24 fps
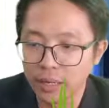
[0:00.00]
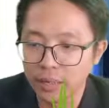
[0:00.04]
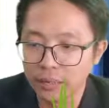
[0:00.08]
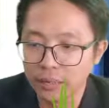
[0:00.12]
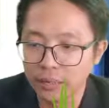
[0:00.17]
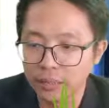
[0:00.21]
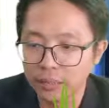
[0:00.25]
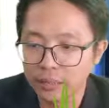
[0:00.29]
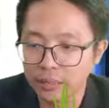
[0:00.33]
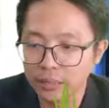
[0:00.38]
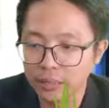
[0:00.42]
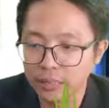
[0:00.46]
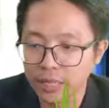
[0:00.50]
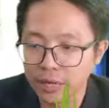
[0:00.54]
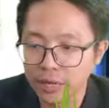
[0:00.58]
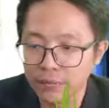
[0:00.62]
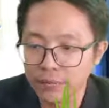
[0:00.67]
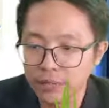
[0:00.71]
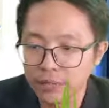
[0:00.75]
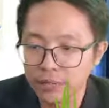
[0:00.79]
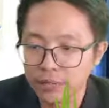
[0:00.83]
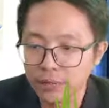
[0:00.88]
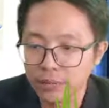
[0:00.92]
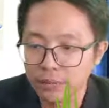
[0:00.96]
It diverge
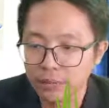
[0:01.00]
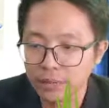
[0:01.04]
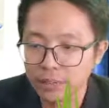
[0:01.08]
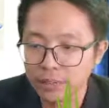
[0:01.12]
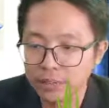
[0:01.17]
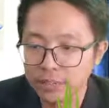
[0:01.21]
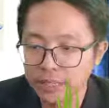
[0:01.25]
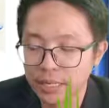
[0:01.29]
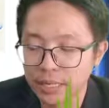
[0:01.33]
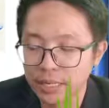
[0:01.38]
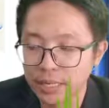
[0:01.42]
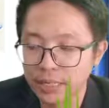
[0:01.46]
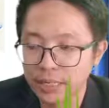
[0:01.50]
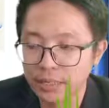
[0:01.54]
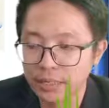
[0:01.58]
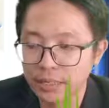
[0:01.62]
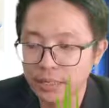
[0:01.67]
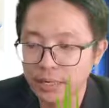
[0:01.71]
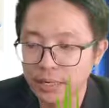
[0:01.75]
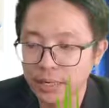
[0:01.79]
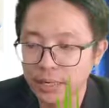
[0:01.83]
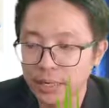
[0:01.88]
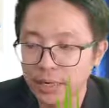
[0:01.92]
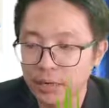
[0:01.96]
from this side.
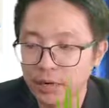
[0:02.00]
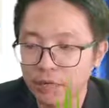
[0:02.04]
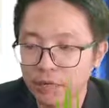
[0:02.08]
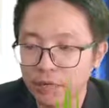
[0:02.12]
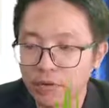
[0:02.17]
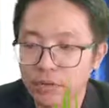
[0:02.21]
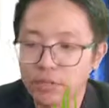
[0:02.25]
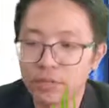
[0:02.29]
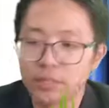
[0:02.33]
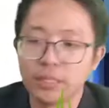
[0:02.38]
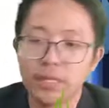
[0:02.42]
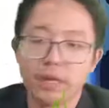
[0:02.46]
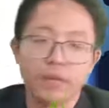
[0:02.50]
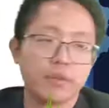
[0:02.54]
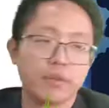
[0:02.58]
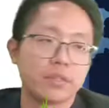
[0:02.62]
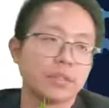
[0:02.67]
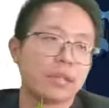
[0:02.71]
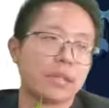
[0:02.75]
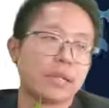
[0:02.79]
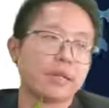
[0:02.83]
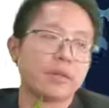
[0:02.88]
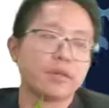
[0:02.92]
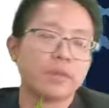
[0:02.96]
course it diverges the light
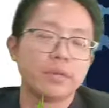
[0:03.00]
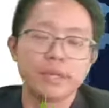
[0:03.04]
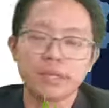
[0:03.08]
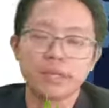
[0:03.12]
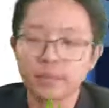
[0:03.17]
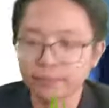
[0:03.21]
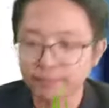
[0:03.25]
away.